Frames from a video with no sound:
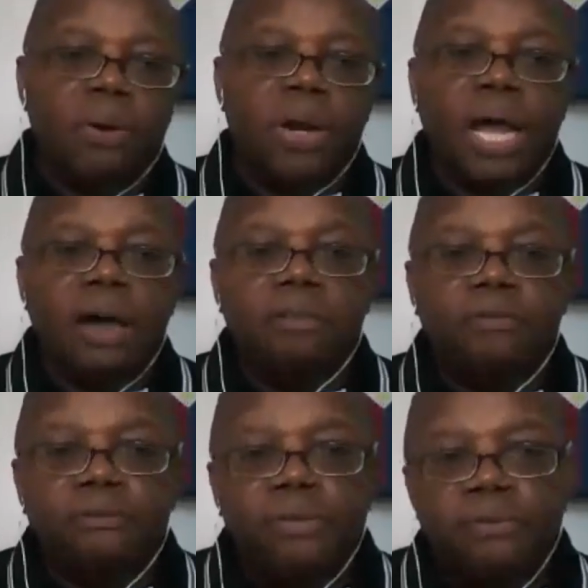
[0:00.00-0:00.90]
on how
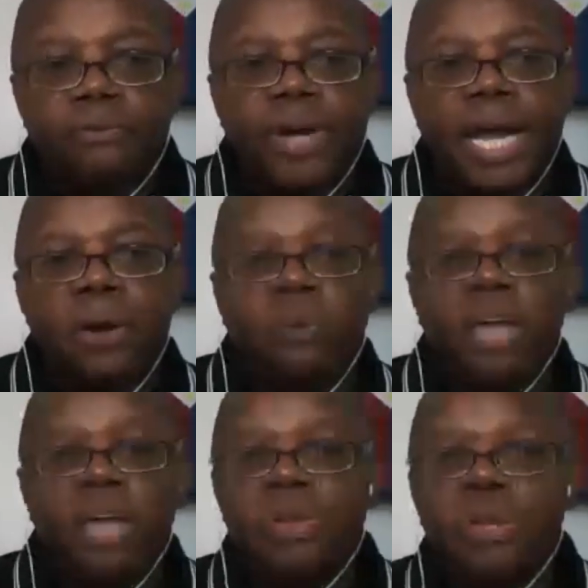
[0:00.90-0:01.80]
to find the
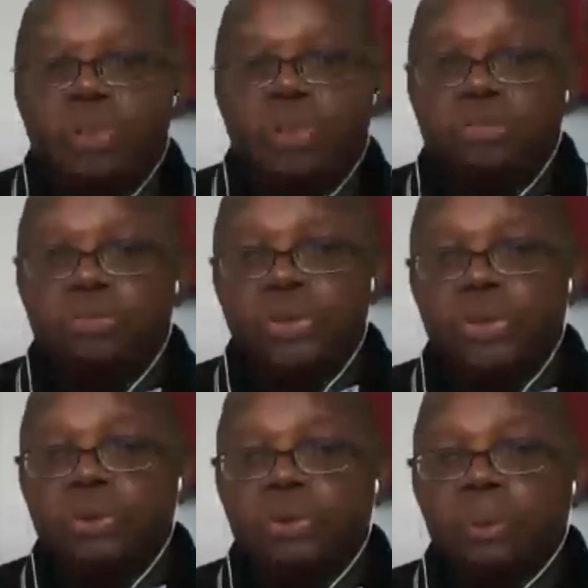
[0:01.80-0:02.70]
right Filipino for
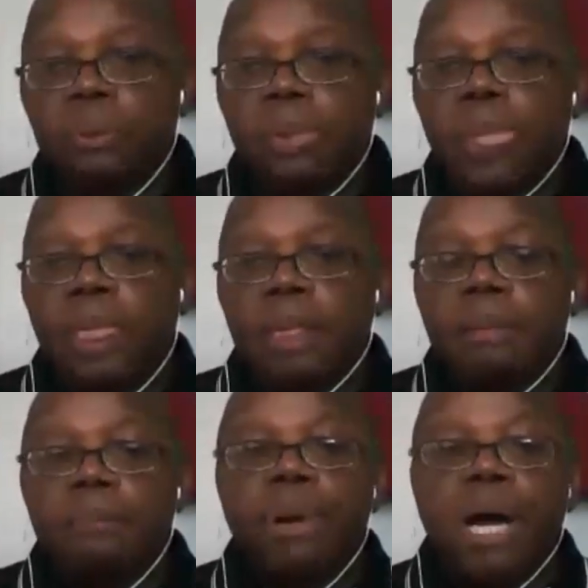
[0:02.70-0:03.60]
you,
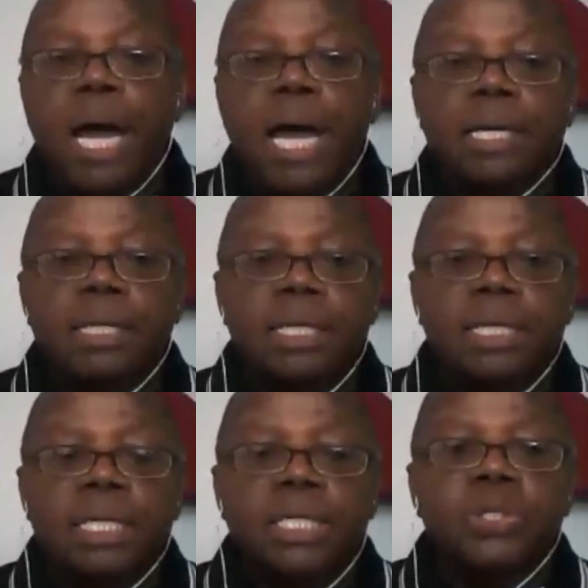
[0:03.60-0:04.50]
but
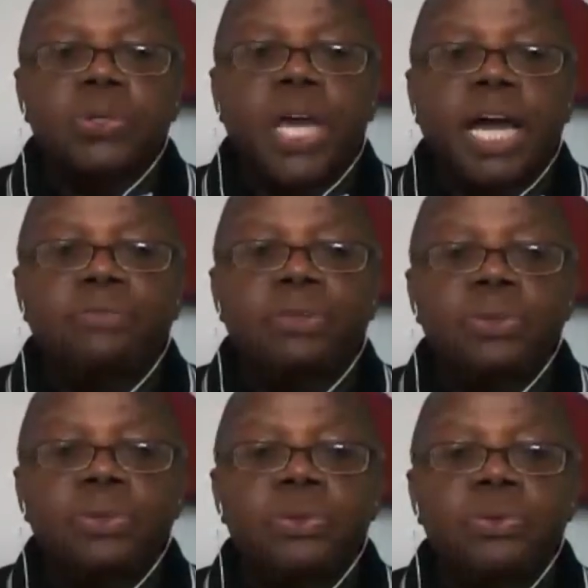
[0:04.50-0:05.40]
you have
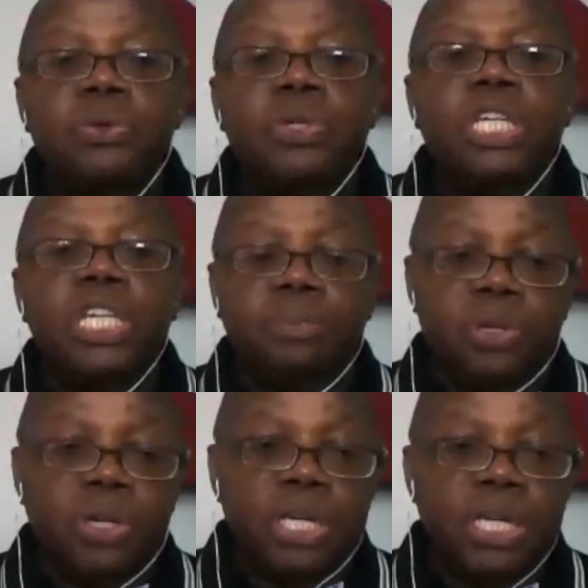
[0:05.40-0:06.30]
to
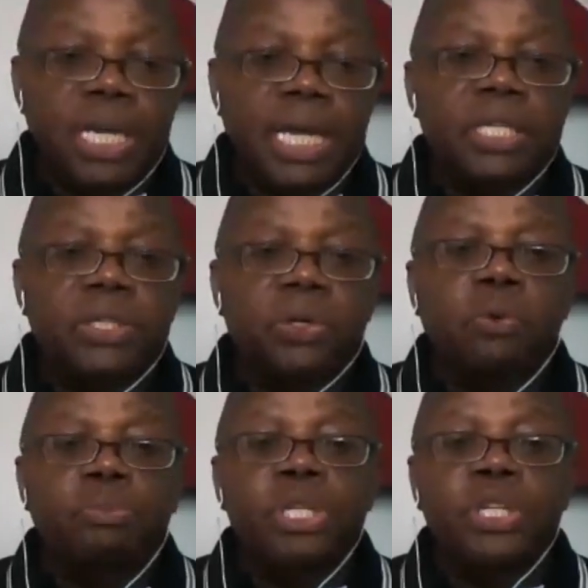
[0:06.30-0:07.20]
keep looking and
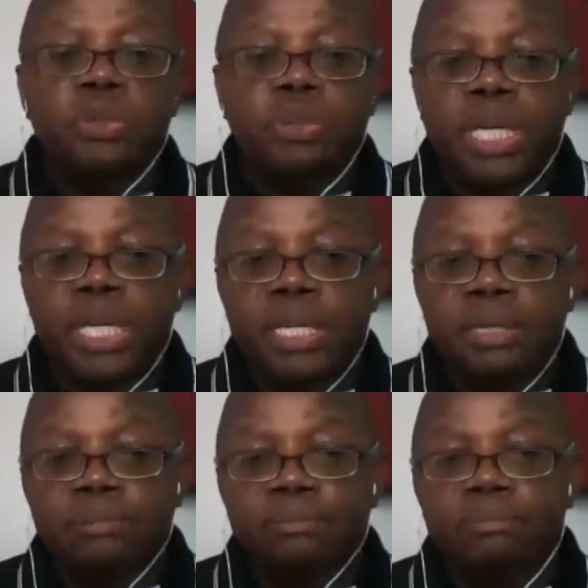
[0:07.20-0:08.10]
don't be
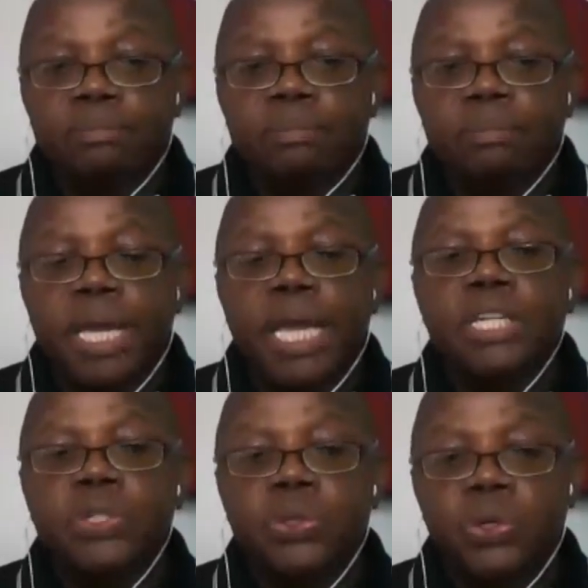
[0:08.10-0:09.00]
dismayed,
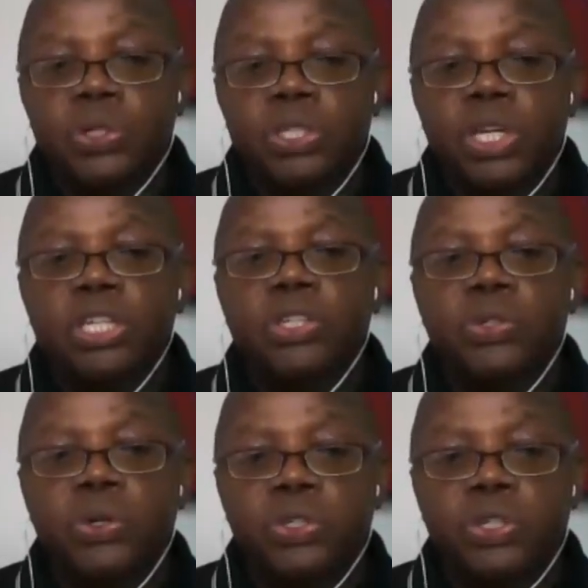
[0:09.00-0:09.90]
and search and
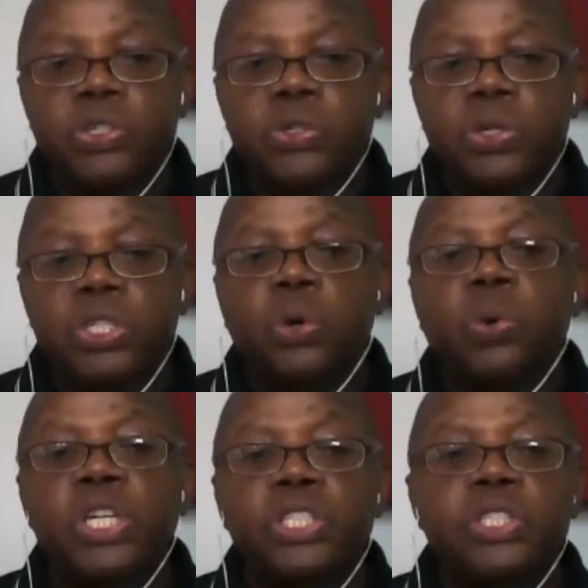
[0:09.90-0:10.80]
search and search.
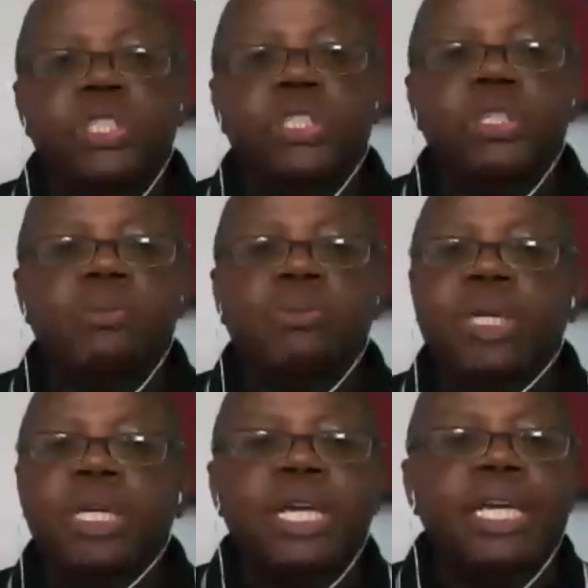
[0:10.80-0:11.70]
Question
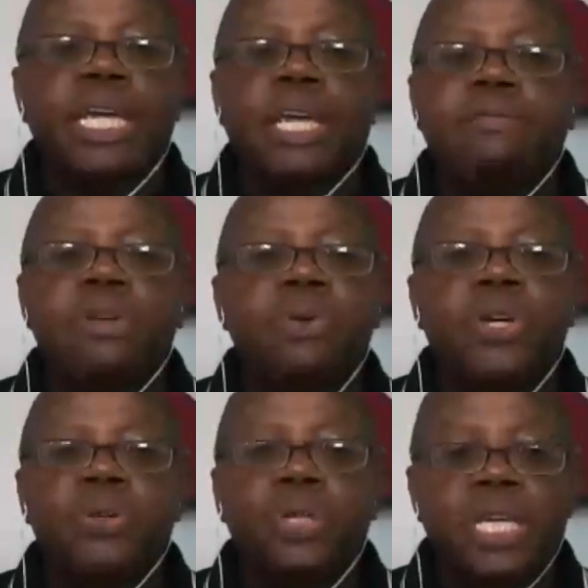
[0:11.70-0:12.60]
them every
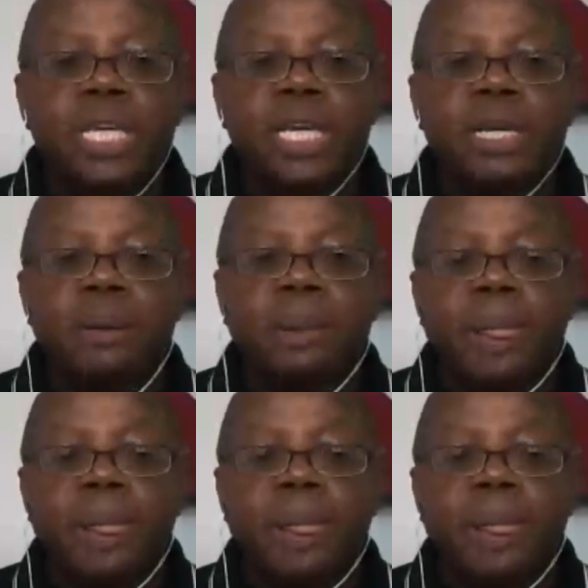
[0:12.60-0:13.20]
way you can